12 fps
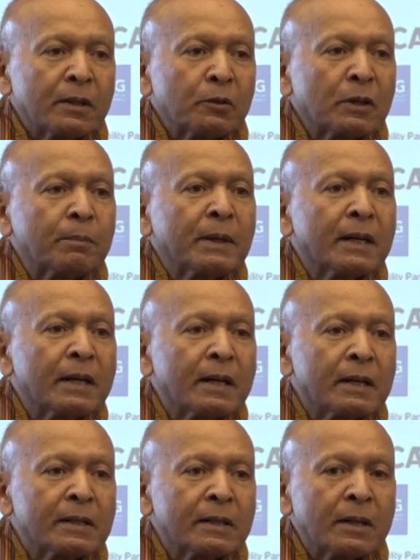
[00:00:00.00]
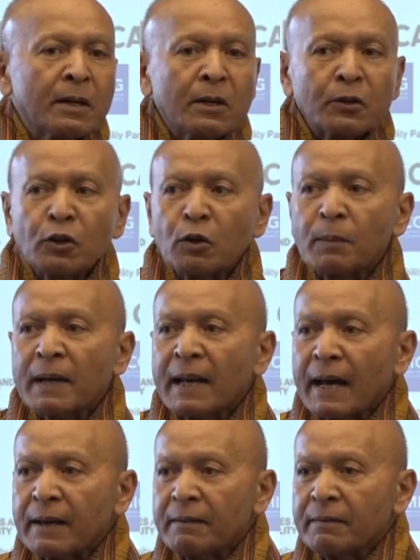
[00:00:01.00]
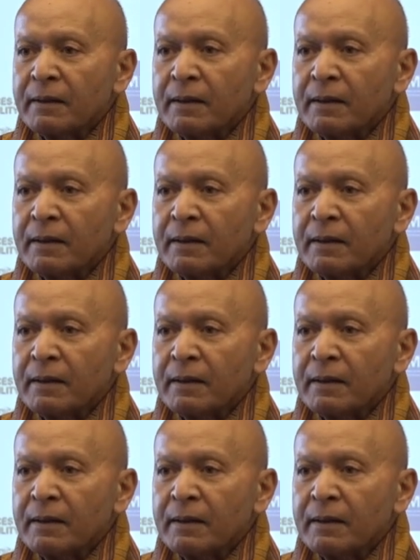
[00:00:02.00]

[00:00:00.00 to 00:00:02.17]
to the birds, to human life.